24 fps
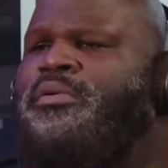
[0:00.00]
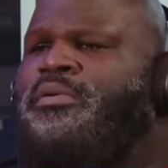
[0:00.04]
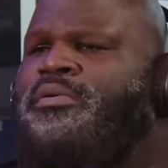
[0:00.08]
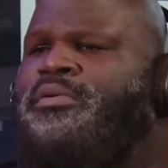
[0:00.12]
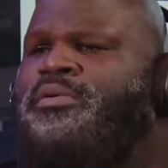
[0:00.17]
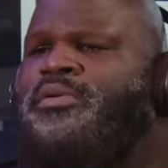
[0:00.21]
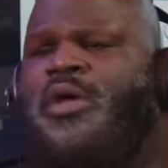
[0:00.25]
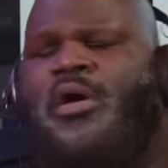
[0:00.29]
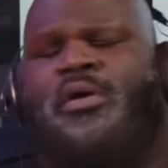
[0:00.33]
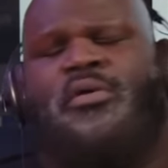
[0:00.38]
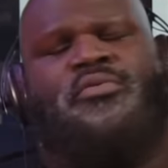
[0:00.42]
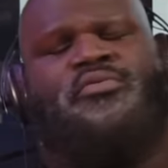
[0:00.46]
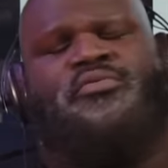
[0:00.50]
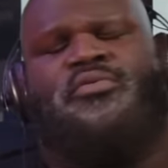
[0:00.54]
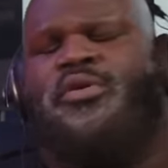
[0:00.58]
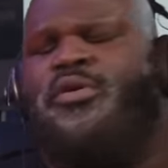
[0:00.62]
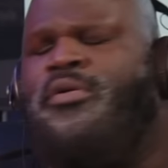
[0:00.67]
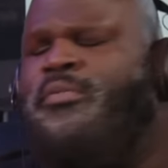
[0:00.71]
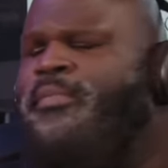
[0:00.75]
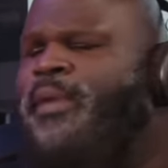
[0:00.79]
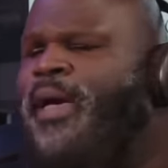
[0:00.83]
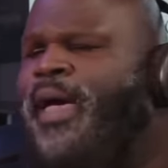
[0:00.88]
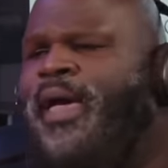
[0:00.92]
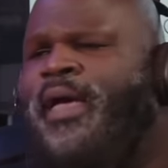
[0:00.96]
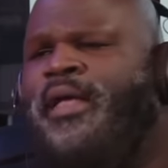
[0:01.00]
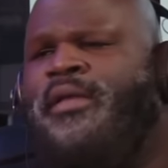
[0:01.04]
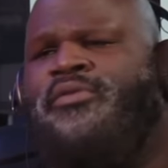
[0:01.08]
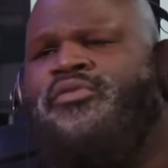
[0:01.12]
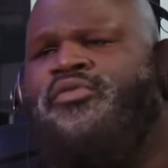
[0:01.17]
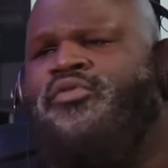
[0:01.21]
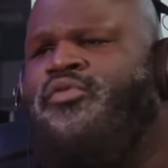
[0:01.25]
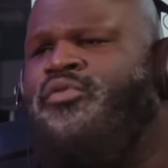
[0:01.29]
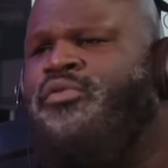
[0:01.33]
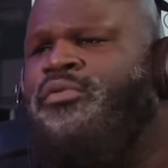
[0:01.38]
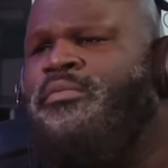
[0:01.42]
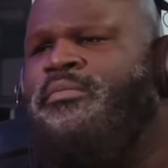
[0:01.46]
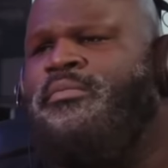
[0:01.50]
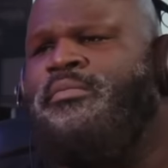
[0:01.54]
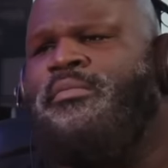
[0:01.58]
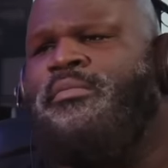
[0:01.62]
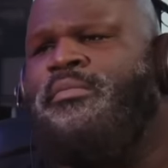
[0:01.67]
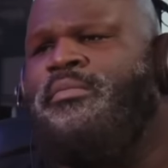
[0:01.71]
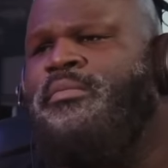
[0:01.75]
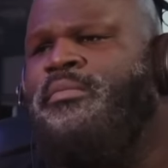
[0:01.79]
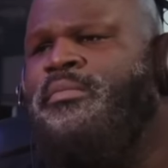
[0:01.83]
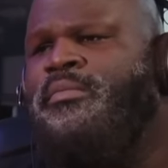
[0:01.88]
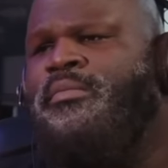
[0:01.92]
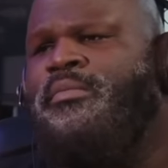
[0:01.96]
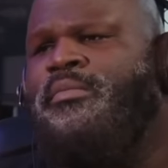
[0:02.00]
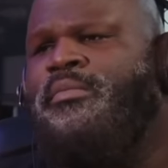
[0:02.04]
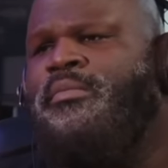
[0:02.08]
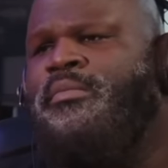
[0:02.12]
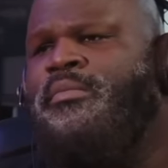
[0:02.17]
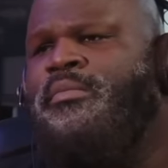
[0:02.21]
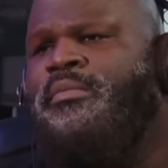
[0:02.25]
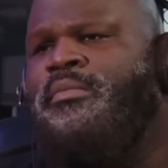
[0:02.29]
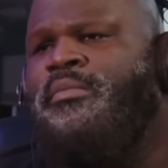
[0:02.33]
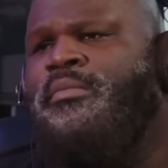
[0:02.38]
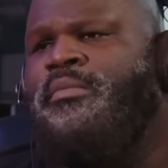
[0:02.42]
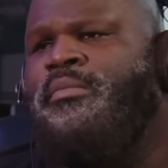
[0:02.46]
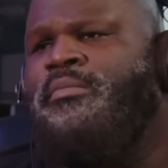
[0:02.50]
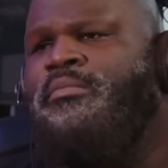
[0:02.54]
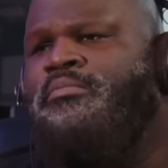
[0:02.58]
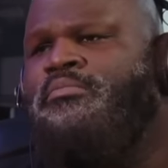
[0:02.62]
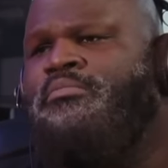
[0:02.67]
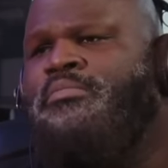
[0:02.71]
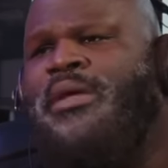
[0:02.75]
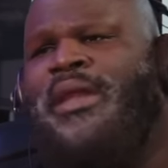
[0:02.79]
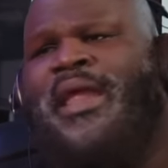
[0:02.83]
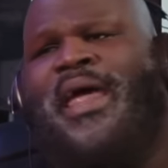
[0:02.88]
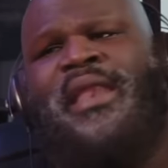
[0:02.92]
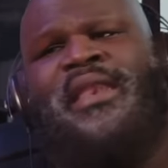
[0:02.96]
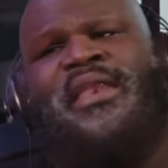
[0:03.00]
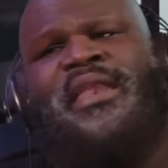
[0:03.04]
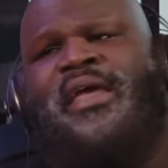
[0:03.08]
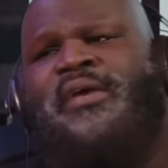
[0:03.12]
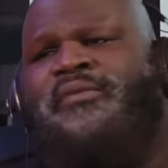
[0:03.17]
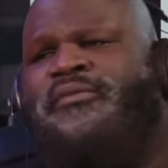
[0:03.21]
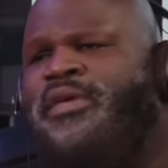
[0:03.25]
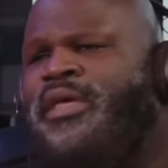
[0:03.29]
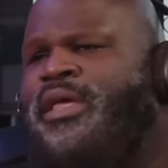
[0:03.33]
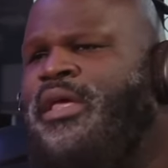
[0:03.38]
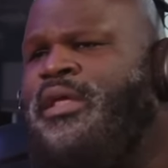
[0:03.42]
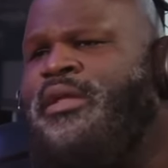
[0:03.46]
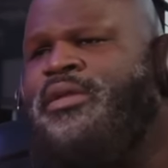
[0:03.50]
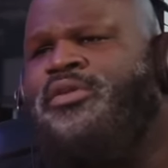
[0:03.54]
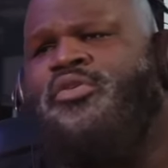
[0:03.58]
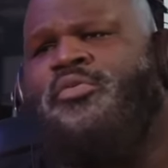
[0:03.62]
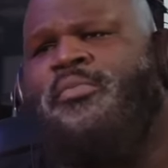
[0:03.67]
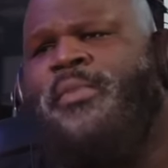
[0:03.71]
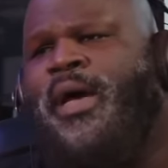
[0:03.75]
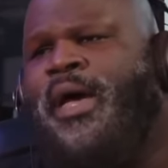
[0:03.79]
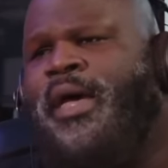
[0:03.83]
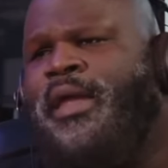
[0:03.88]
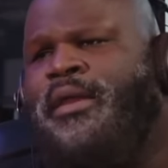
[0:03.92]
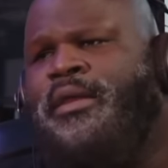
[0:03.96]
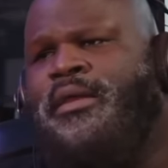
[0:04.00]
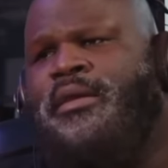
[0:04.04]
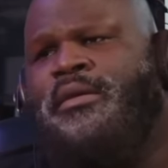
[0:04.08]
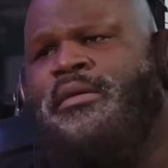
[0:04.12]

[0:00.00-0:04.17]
Talked real bad to them. But I never hit nobody.